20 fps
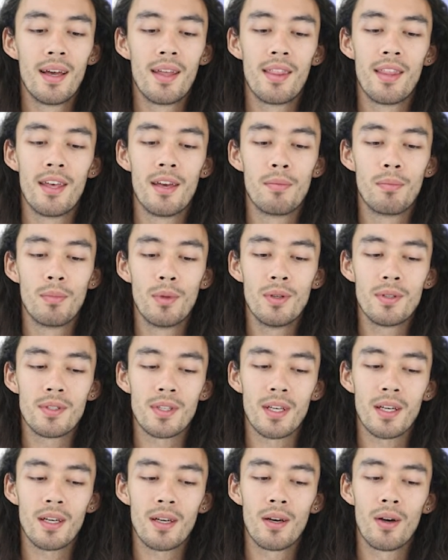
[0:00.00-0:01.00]
Their
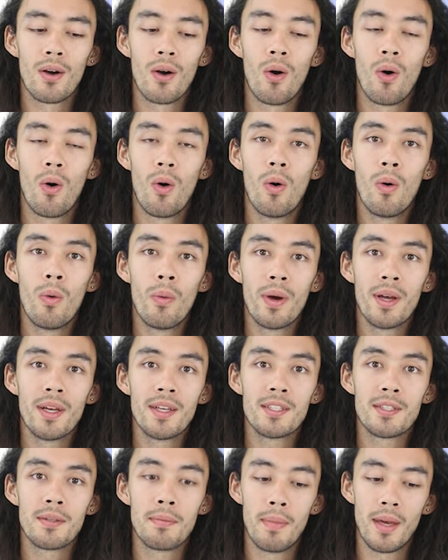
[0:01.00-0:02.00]
music
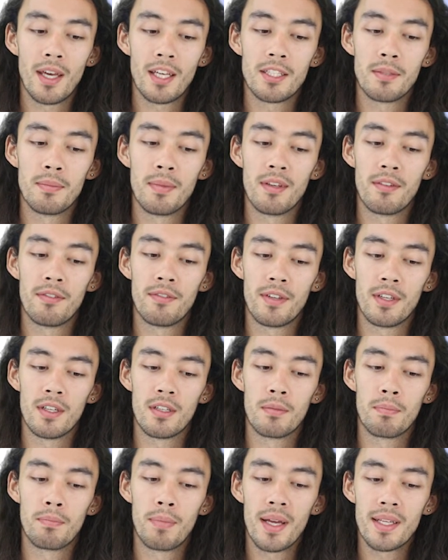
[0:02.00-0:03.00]
always makes me
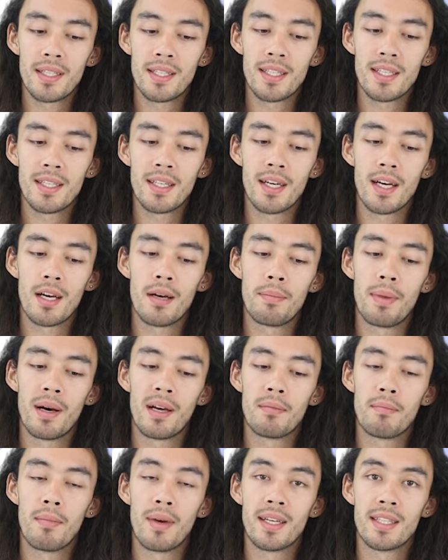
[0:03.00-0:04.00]
feel better
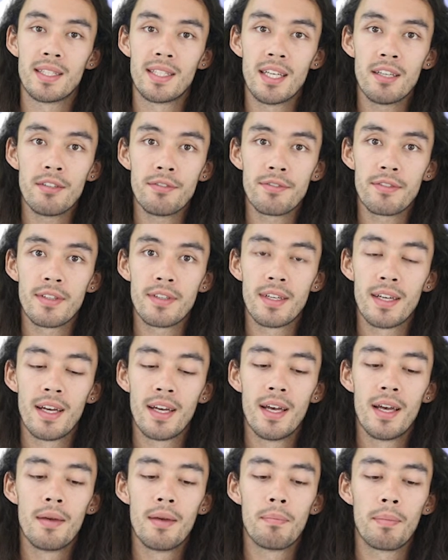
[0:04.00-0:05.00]
about myself
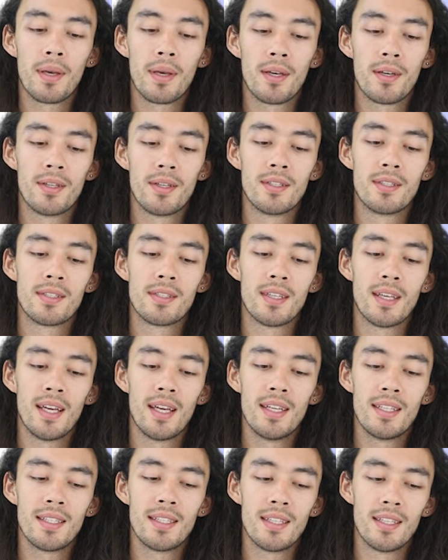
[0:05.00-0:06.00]
because
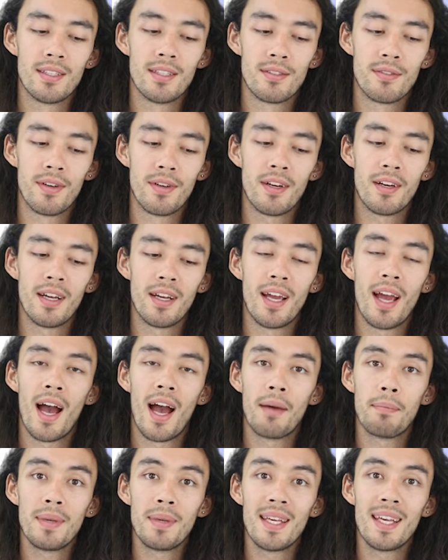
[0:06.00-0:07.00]
it is very
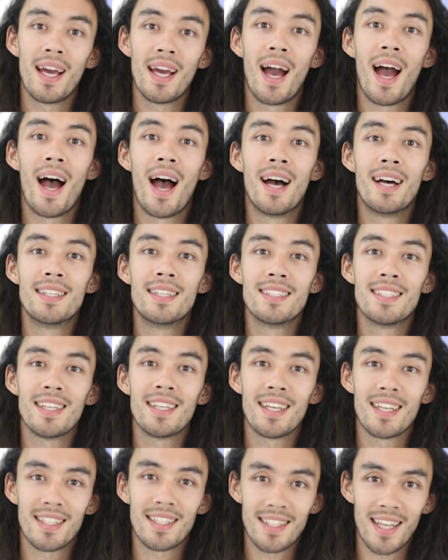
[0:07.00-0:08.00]
happy and
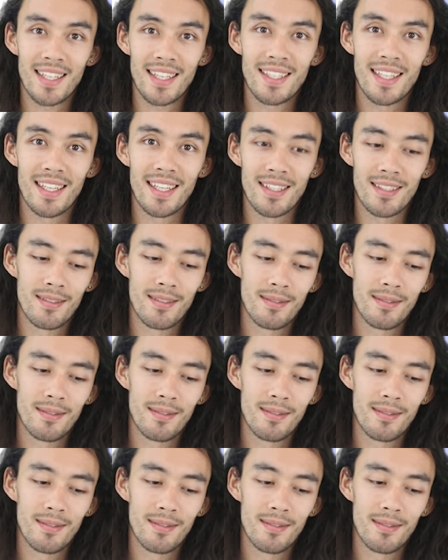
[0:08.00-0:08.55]
exciting.